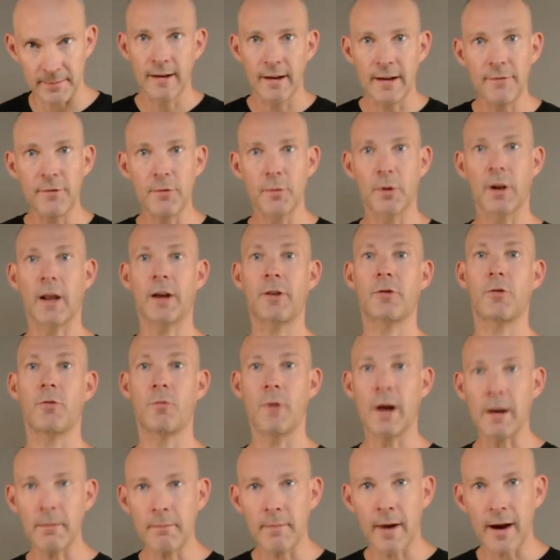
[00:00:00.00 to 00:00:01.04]
If you would like to
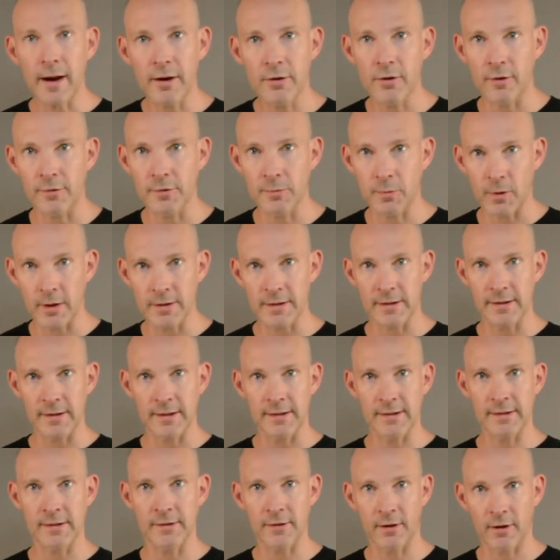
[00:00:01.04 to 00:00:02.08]
run Mycroft's voice
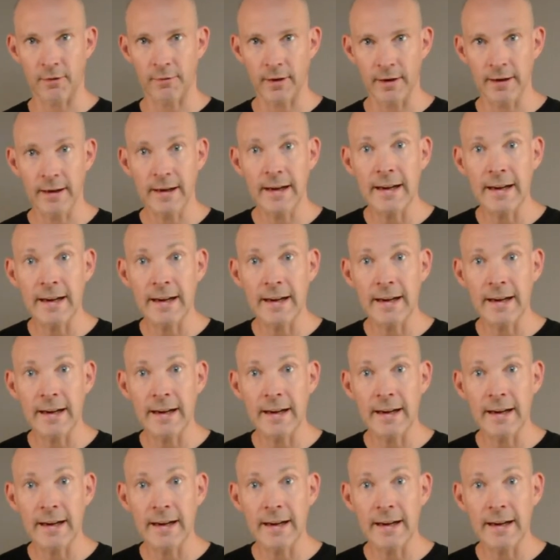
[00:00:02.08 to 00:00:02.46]
assistant offline,